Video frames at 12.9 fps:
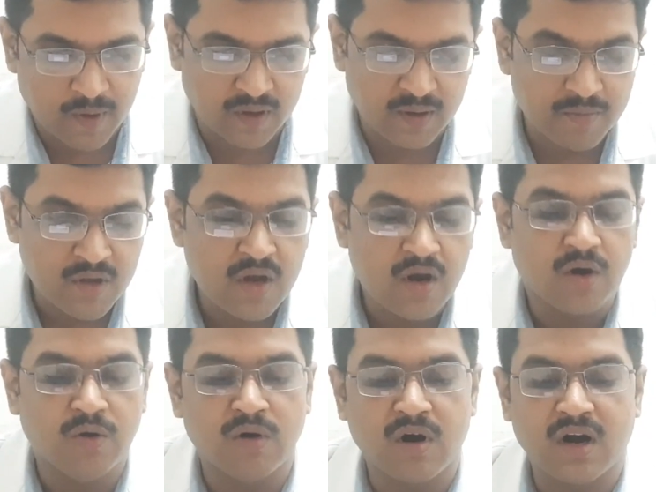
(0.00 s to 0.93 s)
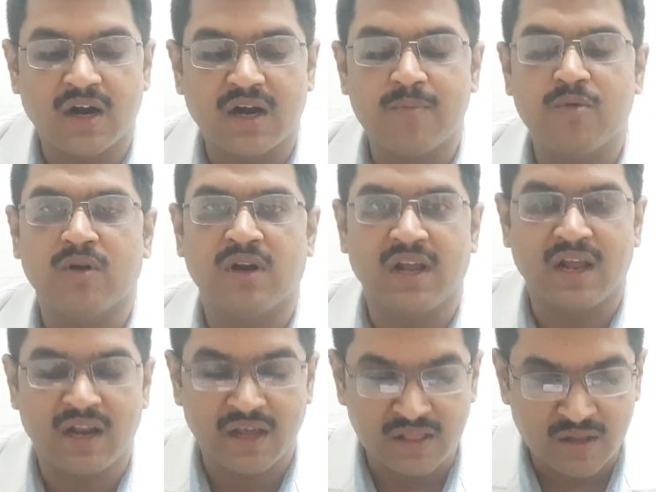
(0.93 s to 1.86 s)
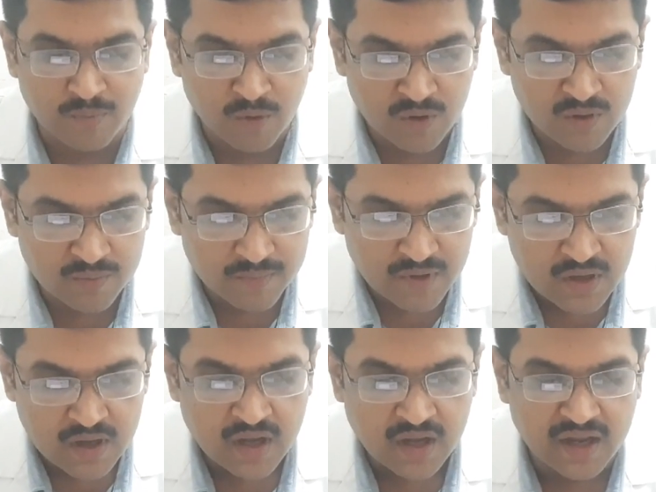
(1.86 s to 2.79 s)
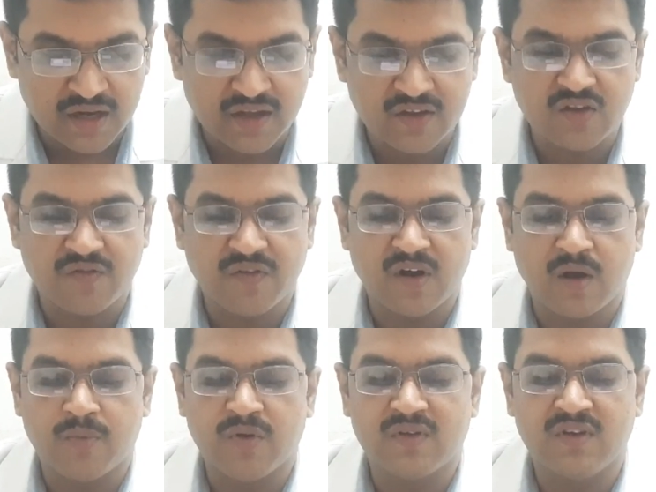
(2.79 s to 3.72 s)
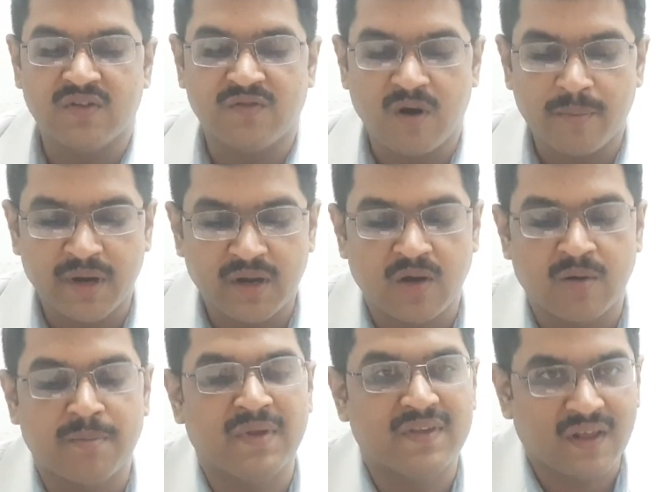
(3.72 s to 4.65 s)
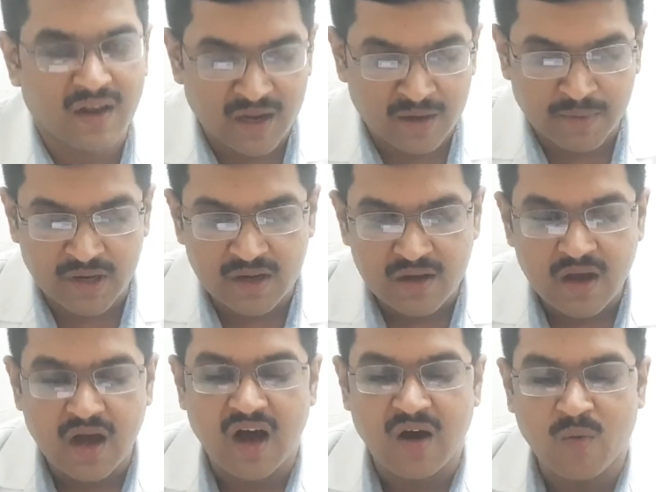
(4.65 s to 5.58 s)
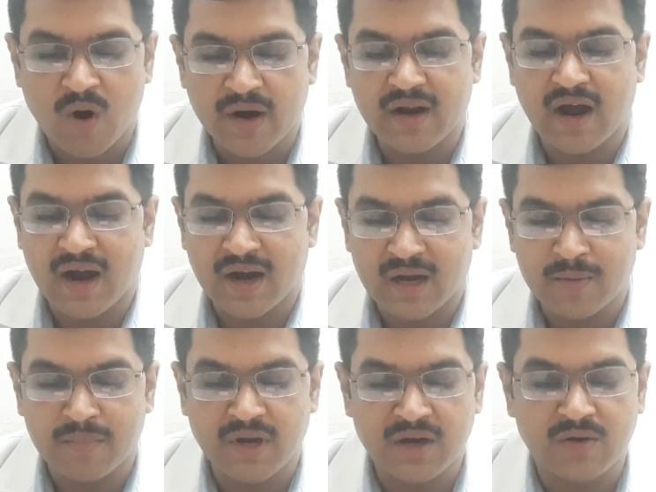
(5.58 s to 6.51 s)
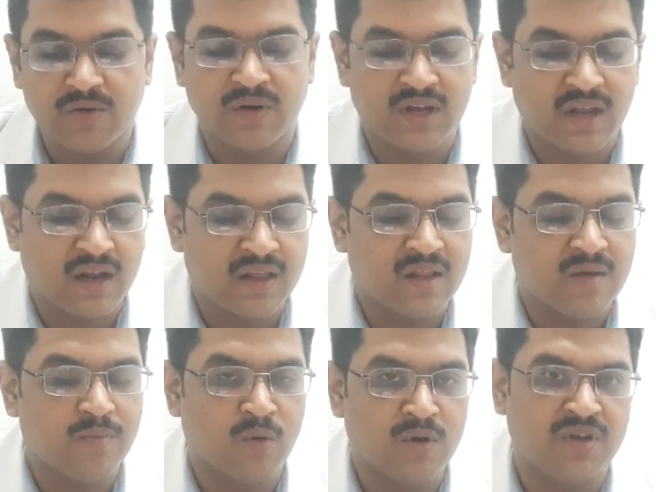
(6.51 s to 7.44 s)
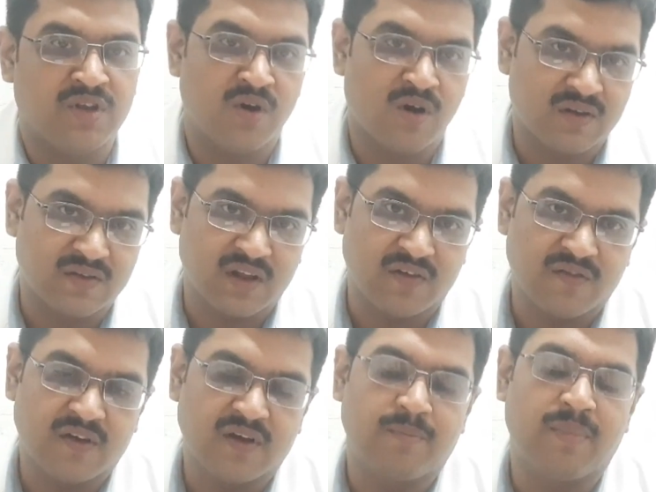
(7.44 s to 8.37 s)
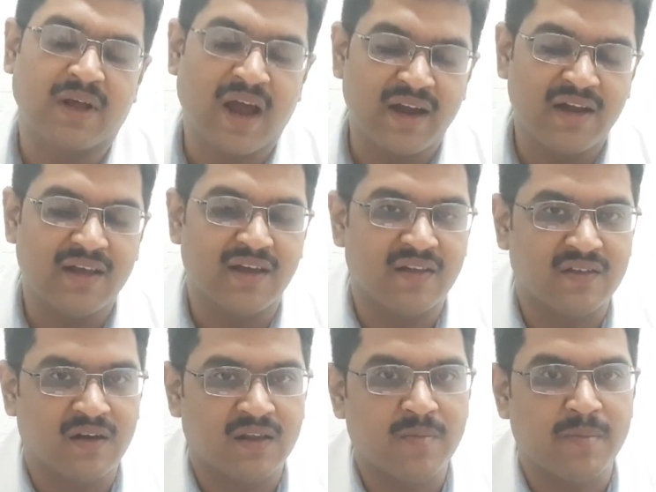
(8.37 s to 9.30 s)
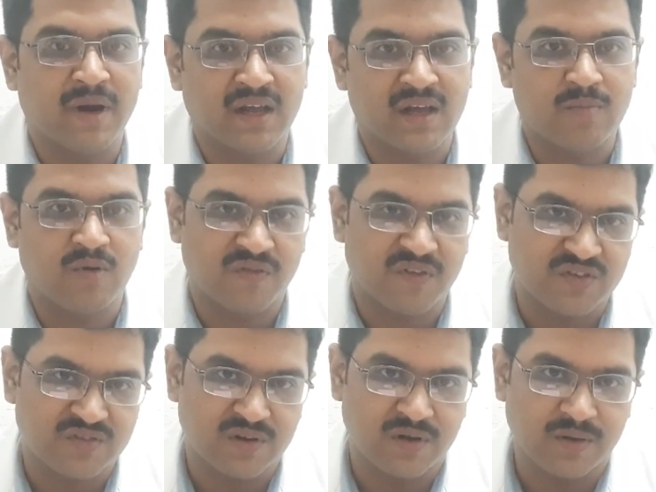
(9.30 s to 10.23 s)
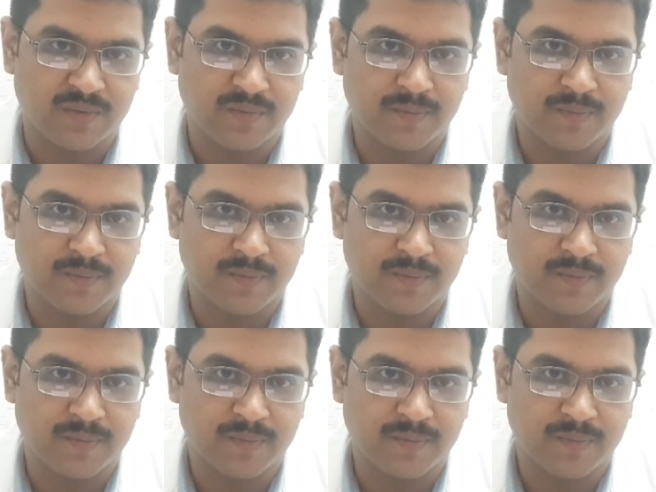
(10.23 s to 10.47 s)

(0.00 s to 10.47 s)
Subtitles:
Okay. Do not attempt to realign the bone. In case of an obvious deformity or misalignment, avoid attempting to realign the bone yourself. Kindly consult the medical professional.